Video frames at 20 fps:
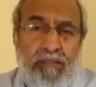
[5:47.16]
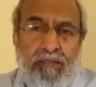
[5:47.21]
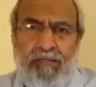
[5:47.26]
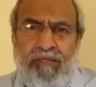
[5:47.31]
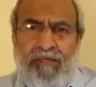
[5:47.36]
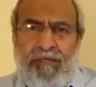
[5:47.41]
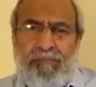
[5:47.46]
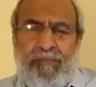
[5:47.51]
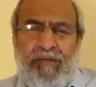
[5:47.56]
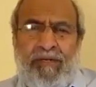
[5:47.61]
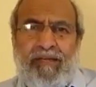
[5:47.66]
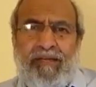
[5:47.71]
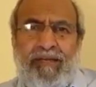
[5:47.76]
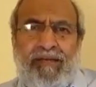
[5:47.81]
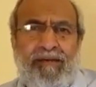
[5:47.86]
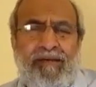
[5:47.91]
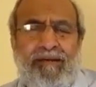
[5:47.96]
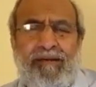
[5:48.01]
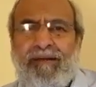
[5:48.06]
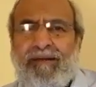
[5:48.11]
But
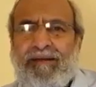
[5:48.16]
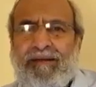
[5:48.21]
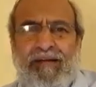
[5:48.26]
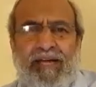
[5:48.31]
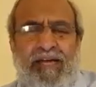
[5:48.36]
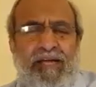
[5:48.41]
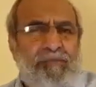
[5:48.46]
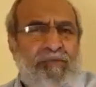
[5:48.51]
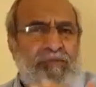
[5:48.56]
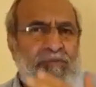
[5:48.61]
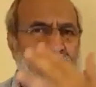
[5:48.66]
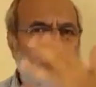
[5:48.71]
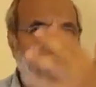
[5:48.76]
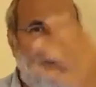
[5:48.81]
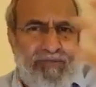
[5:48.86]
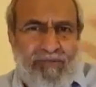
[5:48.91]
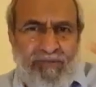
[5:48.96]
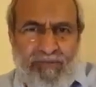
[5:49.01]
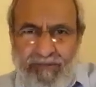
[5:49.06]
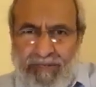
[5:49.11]
here, ghaib is
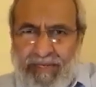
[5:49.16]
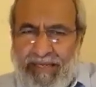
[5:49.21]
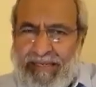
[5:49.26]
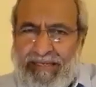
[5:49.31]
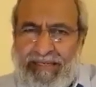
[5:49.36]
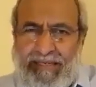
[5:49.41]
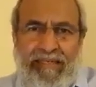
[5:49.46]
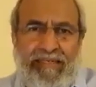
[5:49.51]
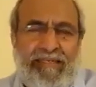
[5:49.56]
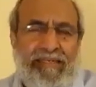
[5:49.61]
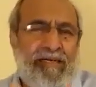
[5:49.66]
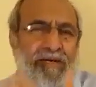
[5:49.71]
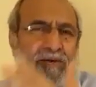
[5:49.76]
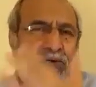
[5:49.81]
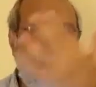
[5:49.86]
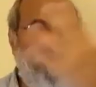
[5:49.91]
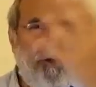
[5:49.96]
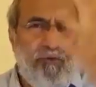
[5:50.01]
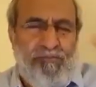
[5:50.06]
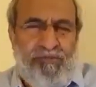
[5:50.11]
not any
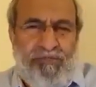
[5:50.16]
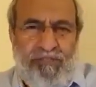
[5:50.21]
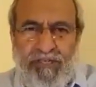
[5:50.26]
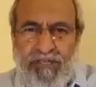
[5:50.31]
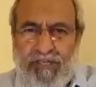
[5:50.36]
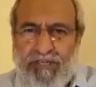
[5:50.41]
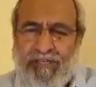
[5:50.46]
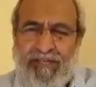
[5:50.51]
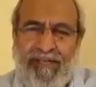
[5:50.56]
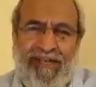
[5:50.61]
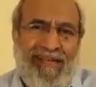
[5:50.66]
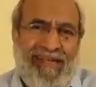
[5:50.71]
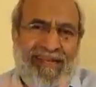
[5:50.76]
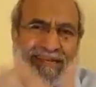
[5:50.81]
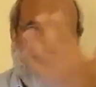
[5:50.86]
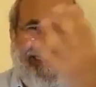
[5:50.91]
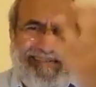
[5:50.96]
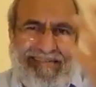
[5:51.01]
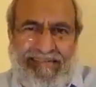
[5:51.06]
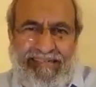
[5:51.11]
object,
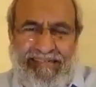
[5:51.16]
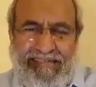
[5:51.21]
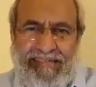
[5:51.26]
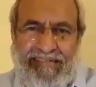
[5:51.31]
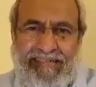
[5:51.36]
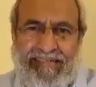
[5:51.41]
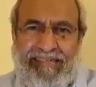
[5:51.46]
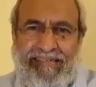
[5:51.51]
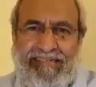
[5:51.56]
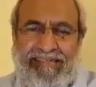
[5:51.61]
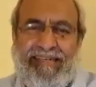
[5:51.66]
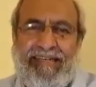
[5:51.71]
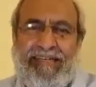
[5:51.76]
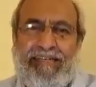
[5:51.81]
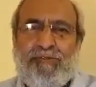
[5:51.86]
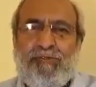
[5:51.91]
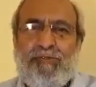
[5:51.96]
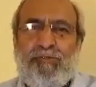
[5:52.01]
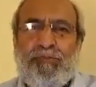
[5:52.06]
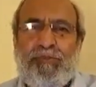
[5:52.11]
entity that
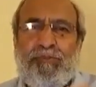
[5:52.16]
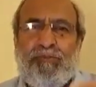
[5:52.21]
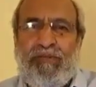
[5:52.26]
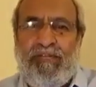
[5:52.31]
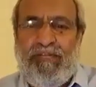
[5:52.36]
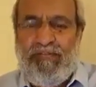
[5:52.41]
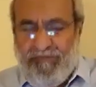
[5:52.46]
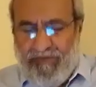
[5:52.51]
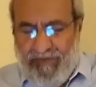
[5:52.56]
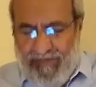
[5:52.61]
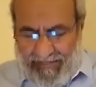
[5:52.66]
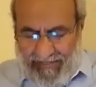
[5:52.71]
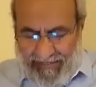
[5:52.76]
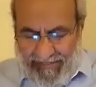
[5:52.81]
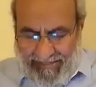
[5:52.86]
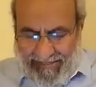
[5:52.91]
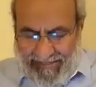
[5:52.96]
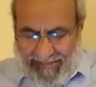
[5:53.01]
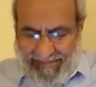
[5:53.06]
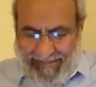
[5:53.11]
is to be believed in.
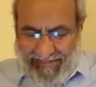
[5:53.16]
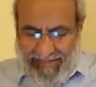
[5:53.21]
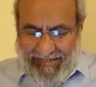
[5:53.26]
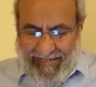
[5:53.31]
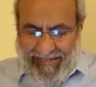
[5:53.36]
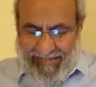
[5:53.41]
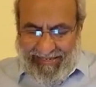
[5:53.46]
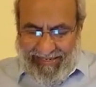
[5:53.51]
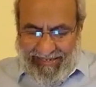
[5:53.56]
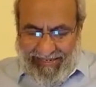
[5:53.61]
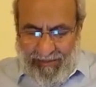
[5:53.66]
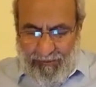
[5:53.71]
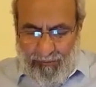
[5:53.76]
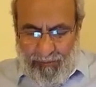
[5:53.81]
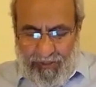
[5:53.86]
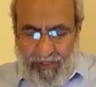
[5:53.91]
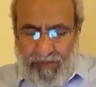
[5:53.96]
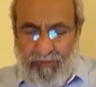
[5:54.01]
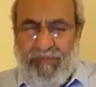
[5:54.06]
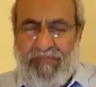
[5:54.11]
Here, what
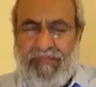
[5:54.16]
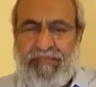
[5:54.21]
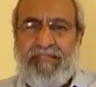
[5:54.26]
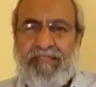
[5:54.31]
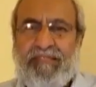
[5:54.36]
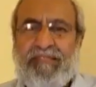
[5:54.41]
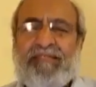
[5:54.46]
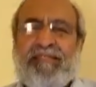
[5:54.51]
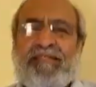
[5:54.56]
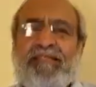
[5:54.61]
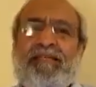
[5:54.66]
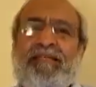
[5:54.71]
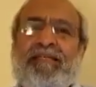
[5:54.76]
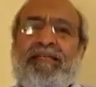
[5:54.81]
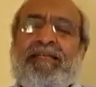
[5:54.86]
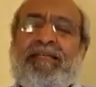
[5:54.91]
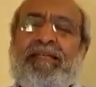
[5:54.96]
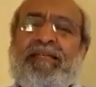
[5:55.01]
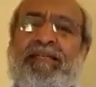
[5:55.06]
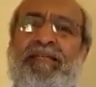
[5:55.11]
it means is
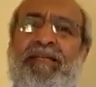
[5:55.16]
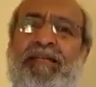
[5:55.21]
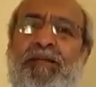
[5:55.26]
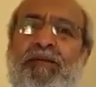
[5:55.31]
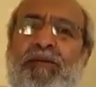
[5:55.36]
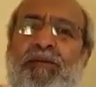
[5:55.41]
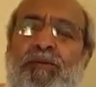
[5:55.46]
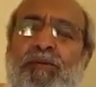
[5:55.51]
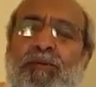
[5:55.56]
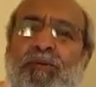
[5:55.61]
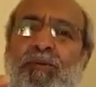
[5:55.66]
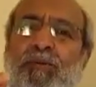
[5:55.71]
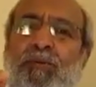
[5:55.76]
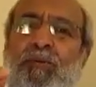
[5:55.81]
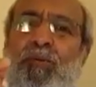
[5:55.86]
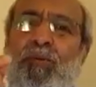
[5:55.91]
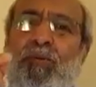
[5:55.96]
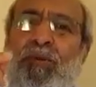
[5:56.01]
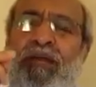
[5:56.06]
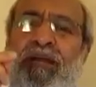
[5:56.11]
that
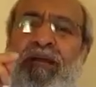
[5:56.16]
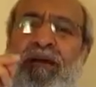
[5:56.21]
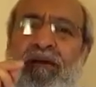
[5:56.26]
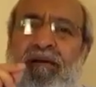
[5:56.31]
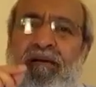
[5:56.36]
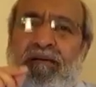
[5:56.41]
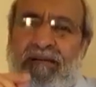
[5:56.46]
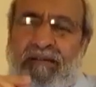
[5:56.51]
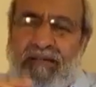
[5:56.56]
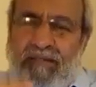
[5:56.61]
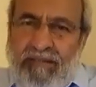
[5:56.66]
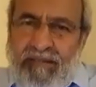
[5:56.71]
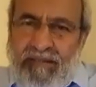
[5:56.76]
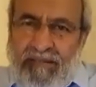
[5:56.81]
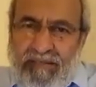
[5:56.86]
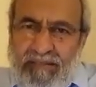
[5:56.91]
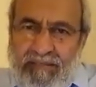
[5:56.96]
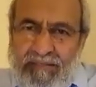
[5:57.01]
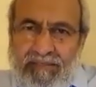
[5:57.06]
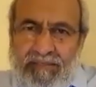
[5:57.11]
we are in the
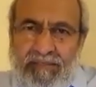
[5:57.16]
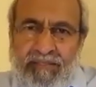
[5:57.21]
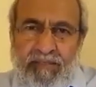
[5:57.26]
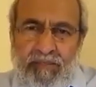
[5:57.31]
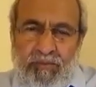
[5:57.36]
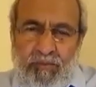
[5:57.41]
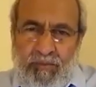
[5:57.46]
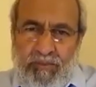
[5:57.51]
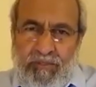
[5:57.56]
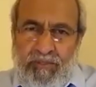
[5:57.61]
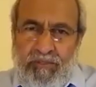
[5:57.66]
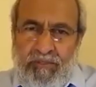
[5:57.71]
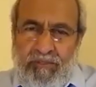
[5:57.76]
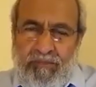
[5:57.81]
unseen world